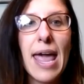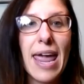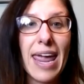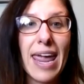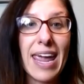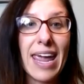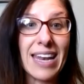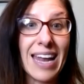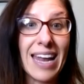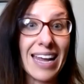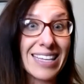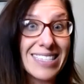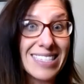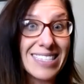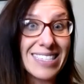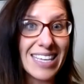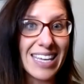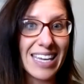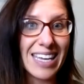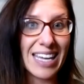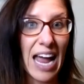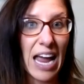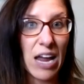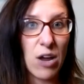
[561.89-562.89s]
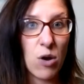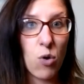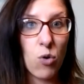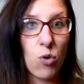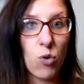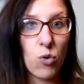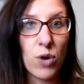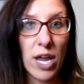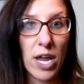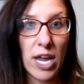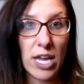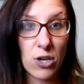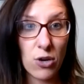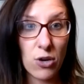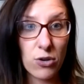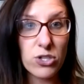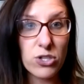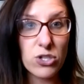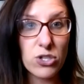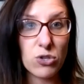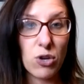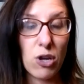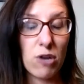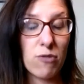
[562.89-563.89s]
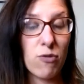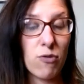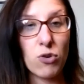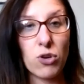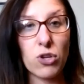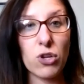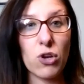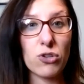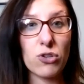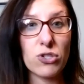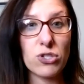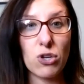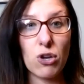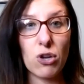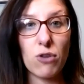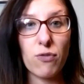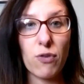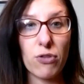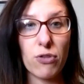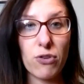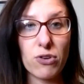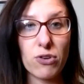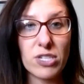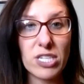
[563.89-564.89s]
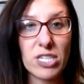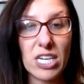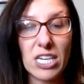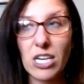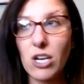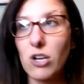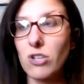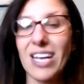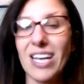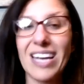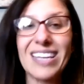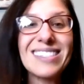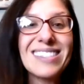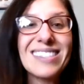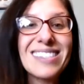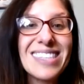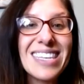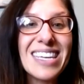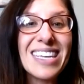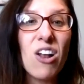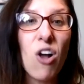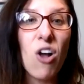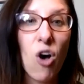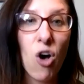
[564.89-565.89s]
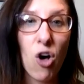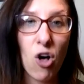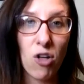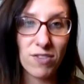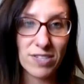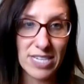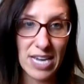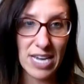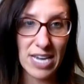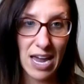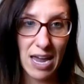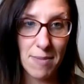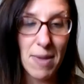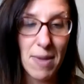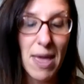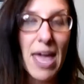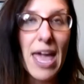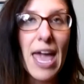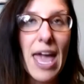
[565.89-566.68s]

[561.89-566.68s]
And I see it. I own a yoga studio. I've owned a yoga studio for 13 years. I see it all the time.